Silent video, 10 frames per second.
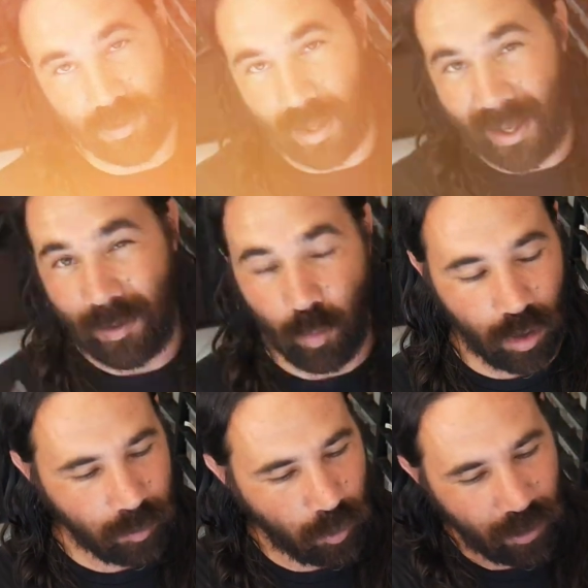And
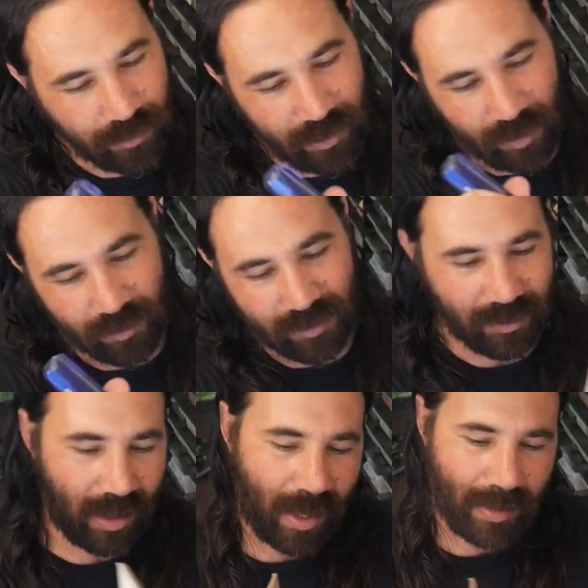one more on the other
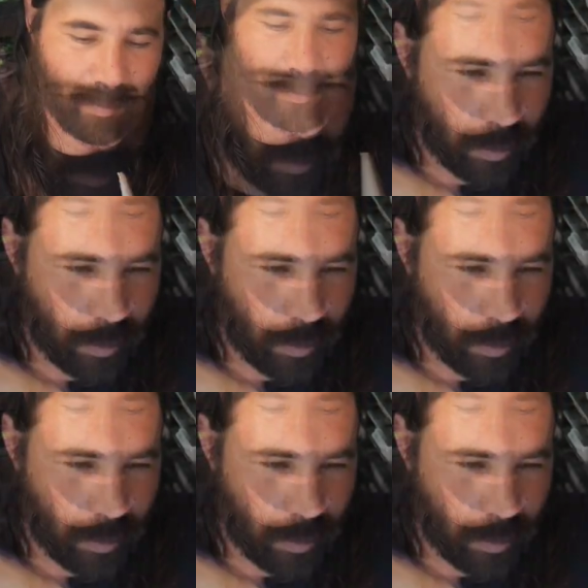side,